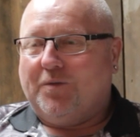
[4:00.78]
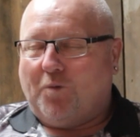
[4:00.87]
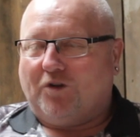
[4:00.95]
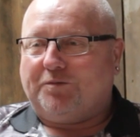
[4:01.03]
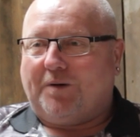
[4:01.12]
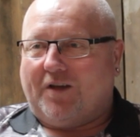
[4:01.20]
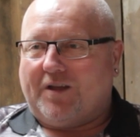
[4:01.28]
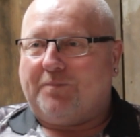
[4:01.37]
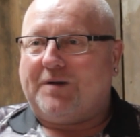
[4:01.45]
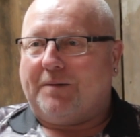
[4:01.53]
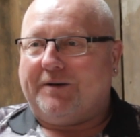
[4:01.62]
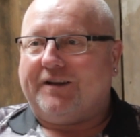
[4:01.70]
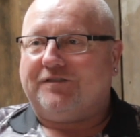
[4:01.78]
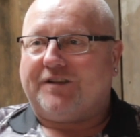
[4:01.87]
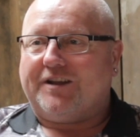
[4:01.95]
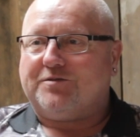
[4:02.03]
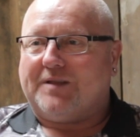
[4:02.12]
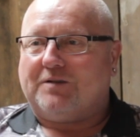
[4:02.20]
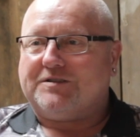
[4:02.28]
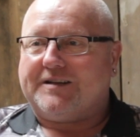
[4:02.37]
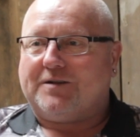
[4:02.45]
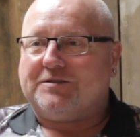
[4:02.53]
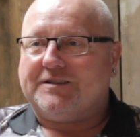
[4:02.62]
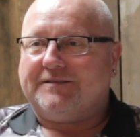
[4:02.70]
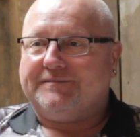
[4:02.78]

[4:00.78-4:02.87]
wants to play on that Premier League stage without a doubt.